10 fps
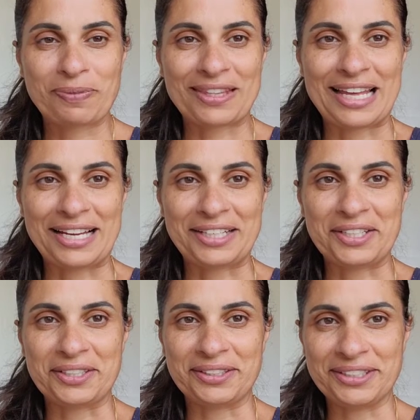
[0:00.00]
that
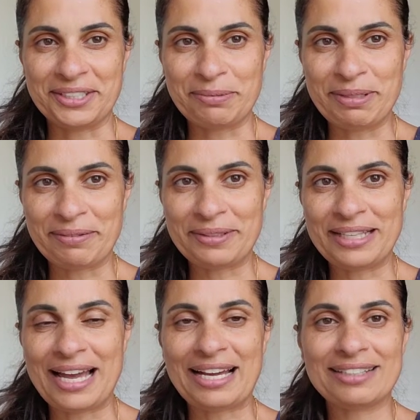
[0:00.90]
got a little bit
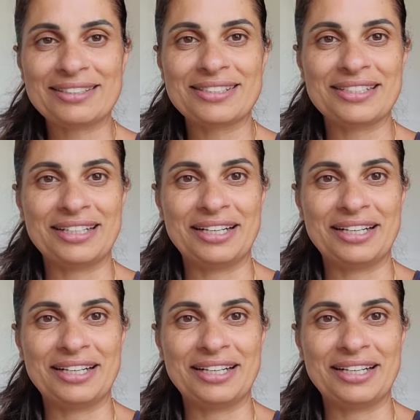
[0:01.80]
relaxed